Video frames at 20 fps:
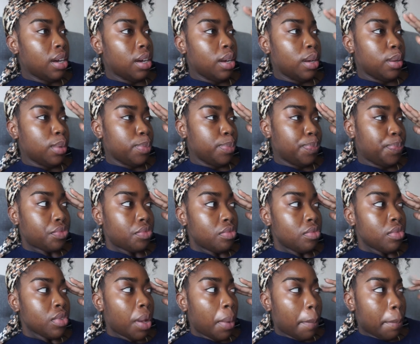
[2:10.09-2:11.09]
Um
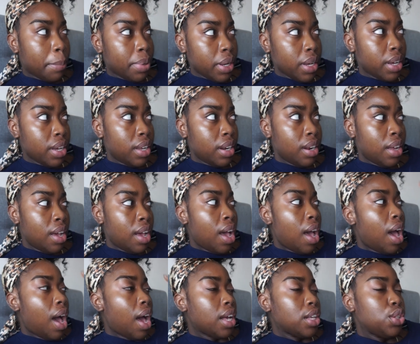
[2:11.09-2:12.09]
but
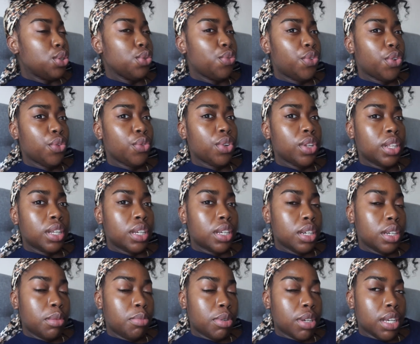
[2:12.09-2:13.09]
I do feel really
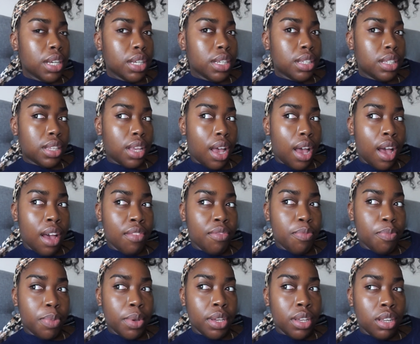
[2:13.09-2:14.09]
good because
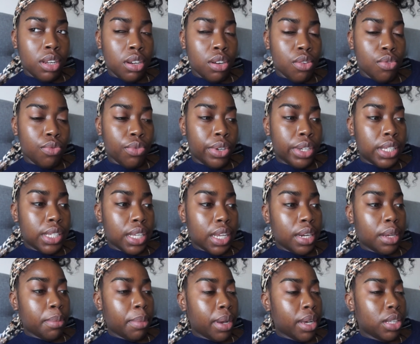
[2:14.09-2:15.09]
I've been
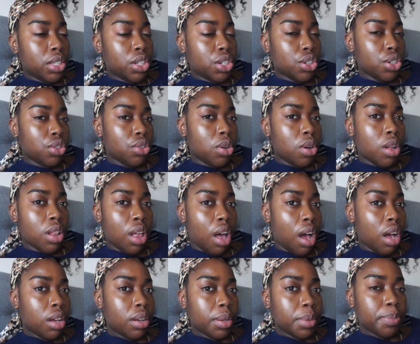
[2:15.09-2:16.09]
resetting my internal
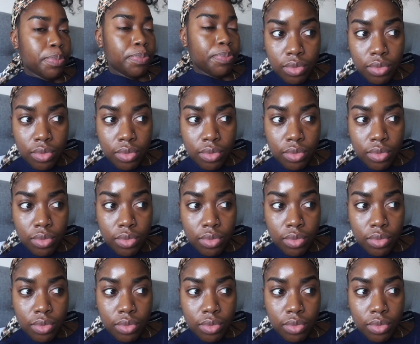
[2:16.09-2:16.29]
clock.